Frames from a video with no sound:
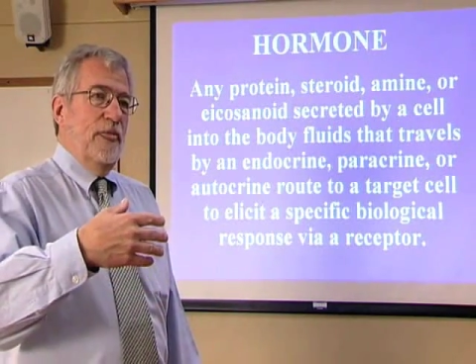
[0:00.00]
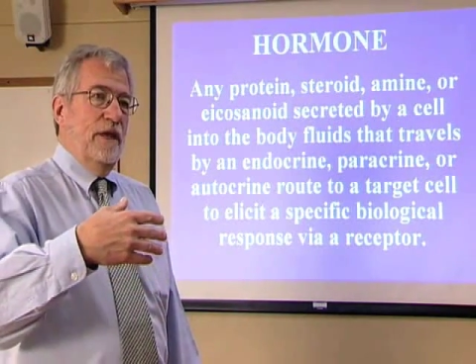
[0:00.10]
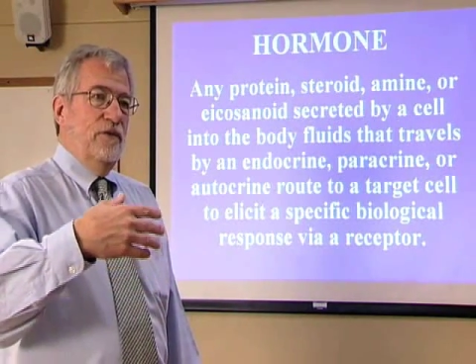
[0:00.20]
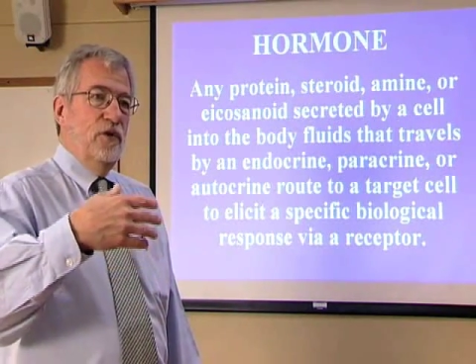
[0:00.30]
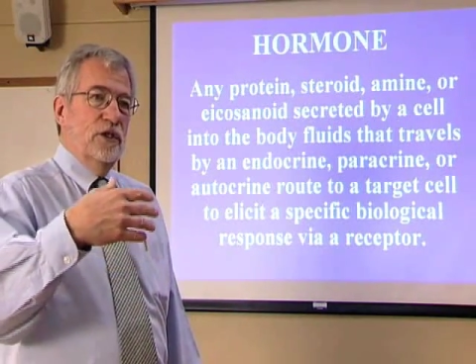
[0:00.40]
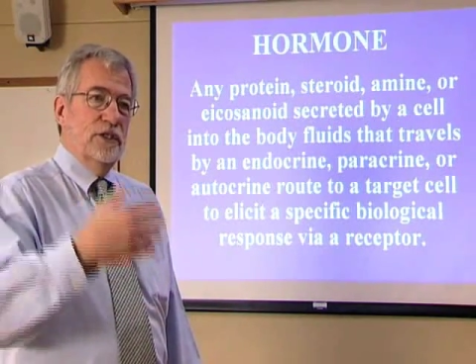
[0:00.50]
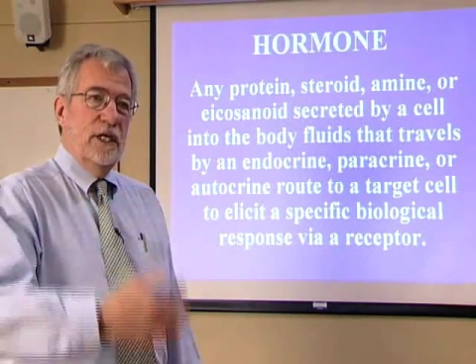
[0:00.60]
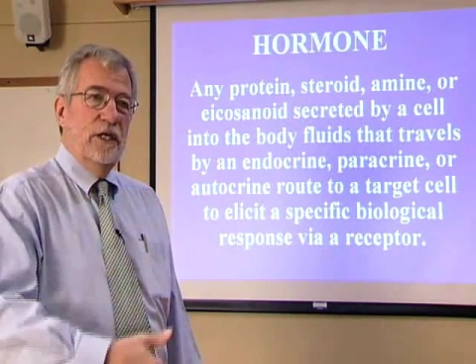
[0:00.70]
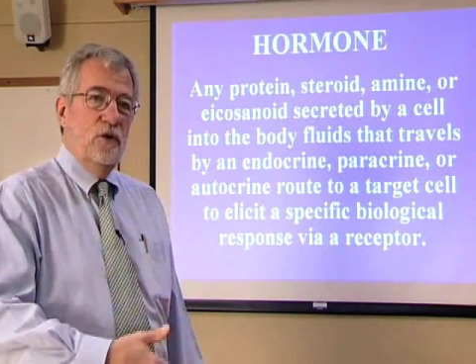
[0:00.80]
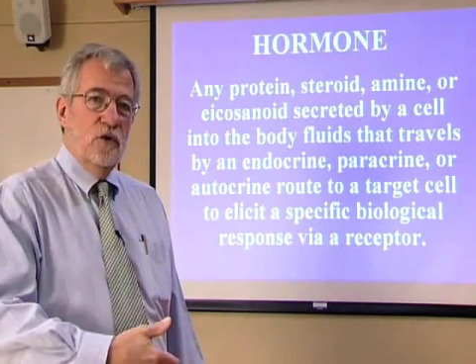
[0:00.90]
if you're going to
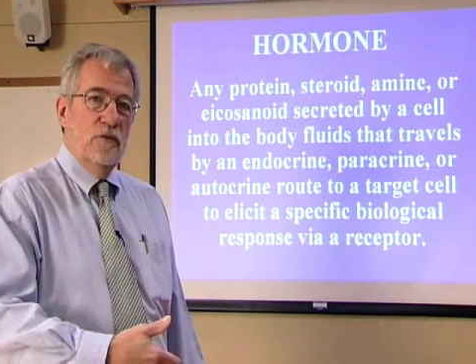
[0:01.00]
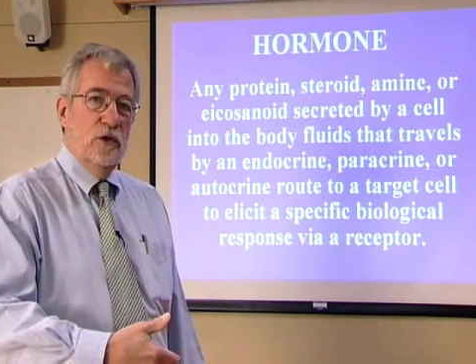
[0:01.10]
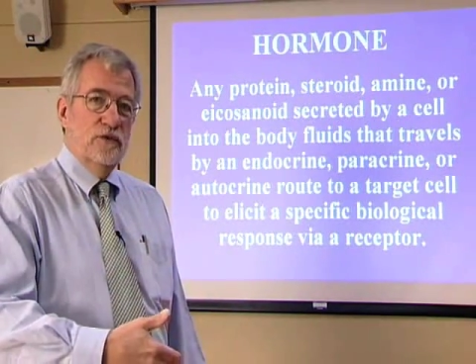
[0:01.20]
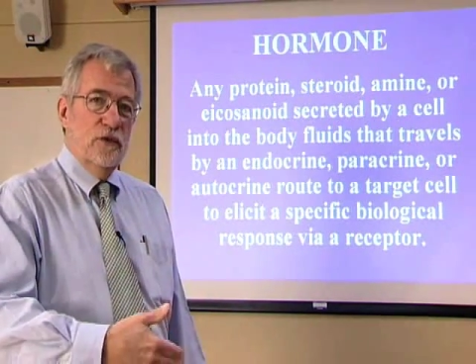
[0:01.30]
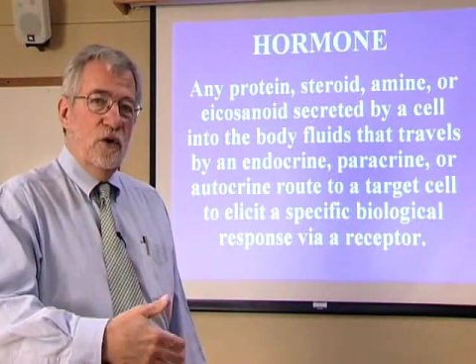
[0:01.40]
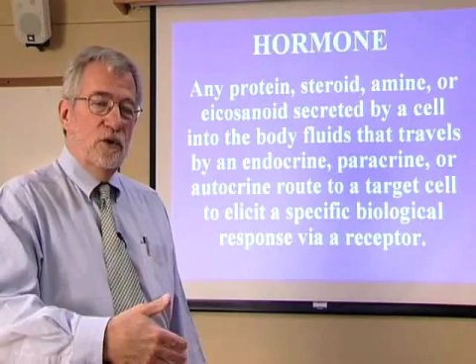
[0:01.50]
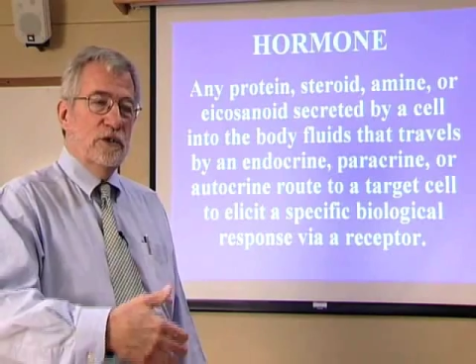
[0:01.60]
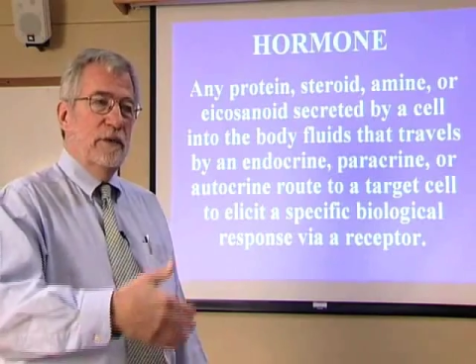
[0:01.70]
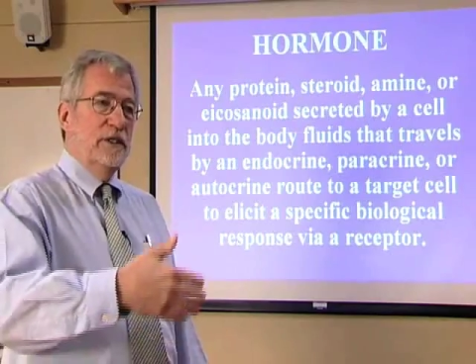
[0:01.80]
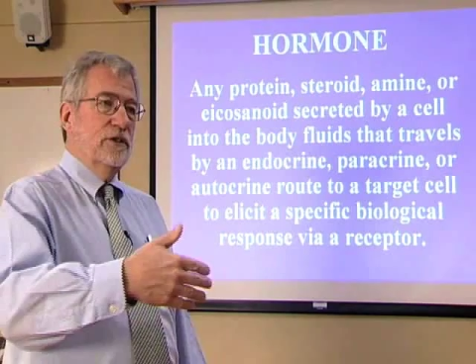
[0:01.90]
study hormones for the whole
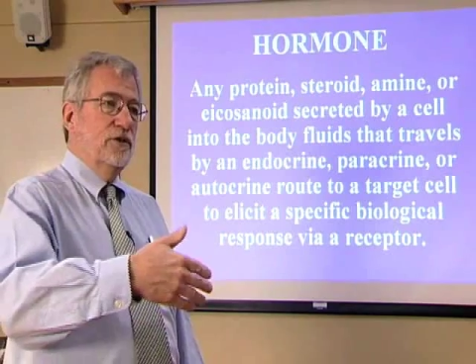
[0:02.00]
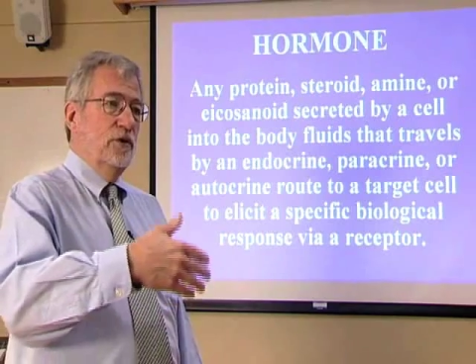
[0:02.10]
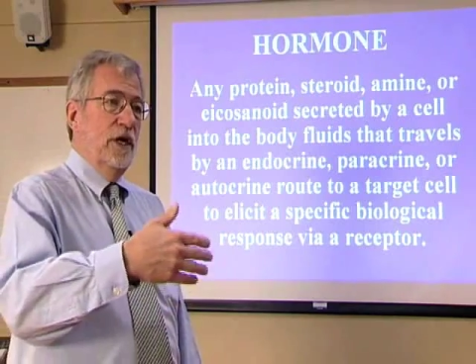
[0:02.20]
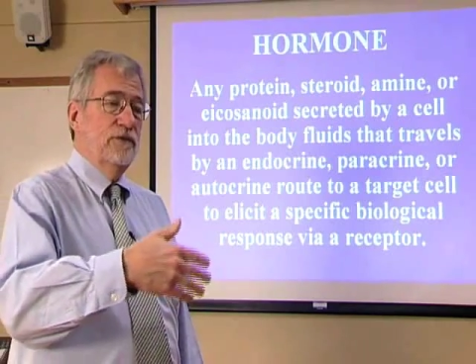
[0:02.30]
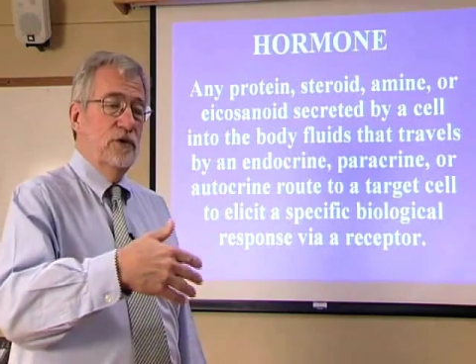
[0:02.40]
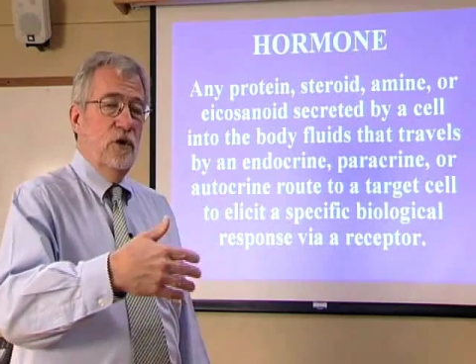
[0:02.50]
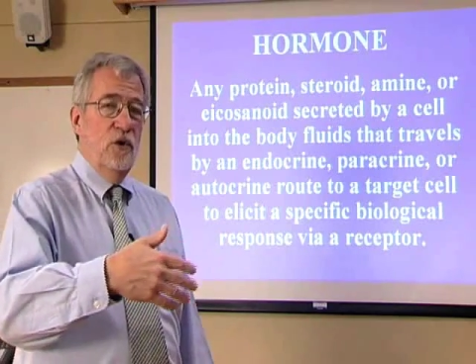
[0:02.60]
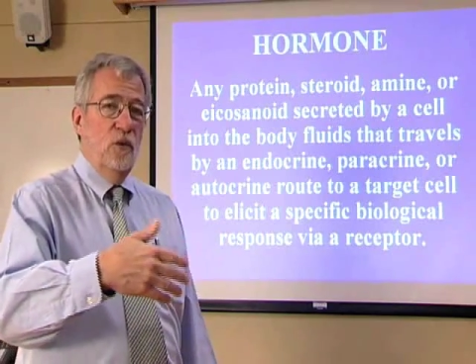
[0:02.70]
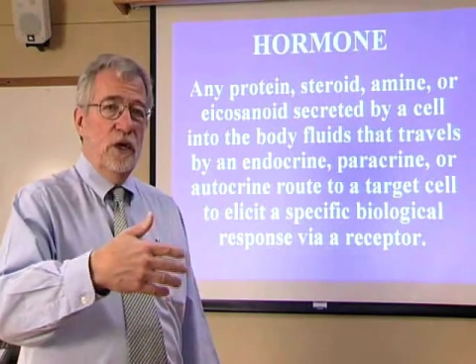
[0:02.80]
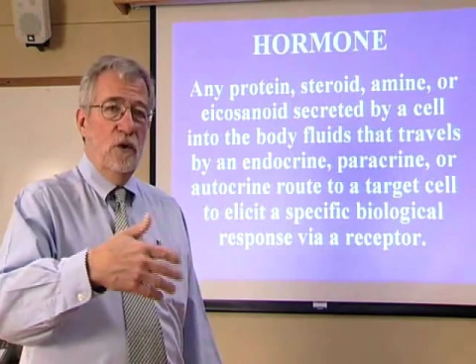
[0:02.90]
semester, you have to know
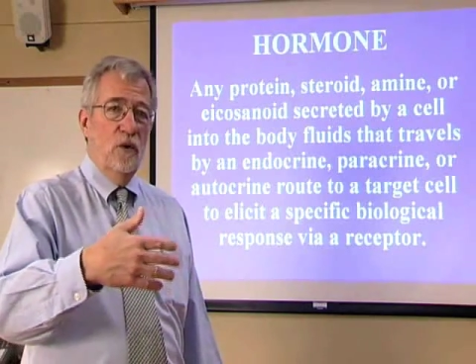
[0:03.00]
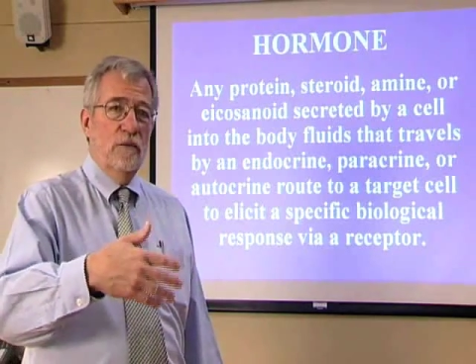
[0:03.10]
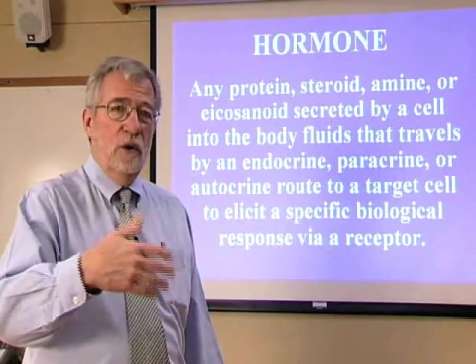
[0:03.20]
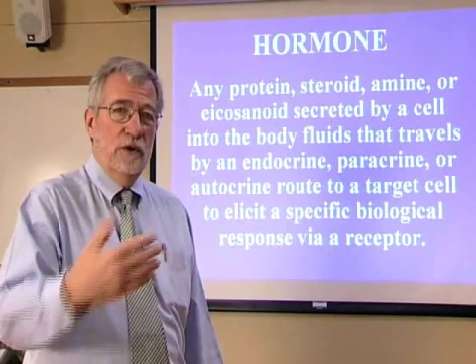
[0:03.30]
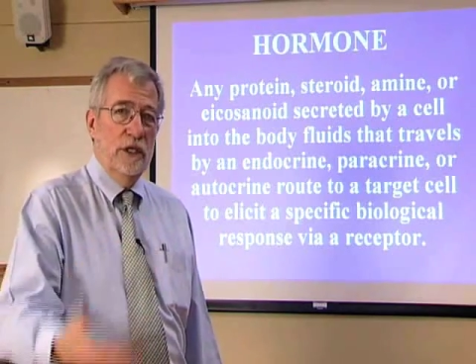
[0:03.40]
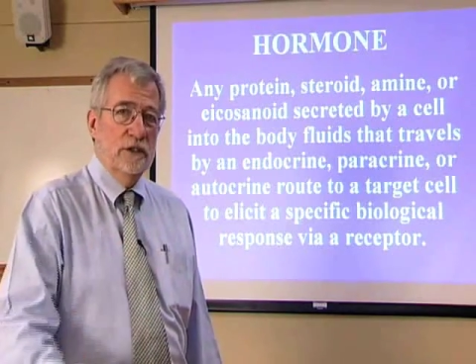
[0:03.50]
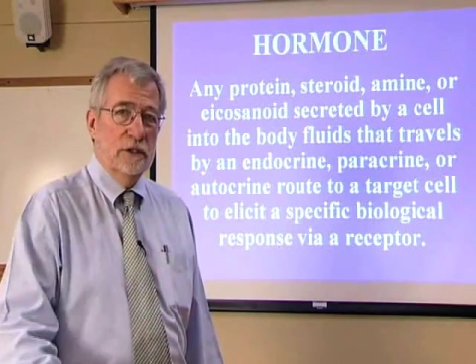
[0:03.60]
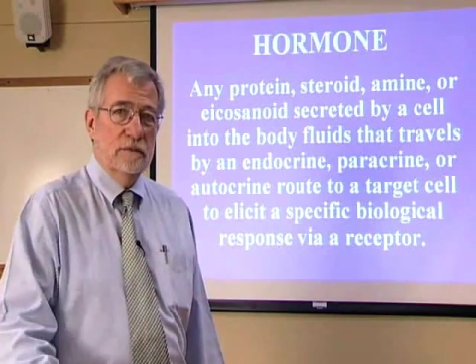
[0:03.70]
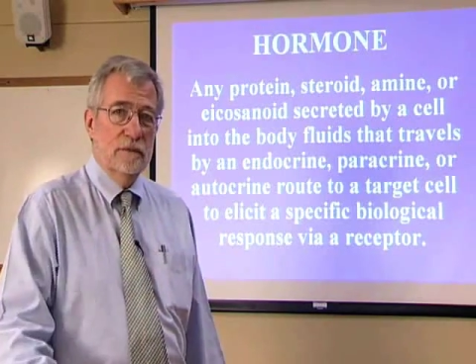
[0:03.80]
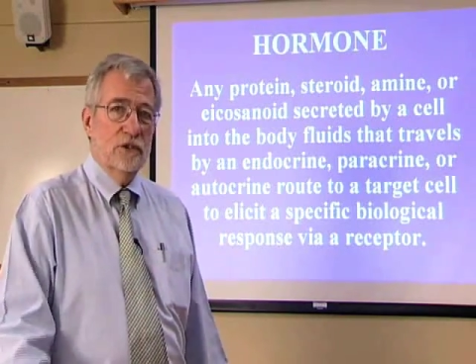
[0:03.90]
what a hormone is.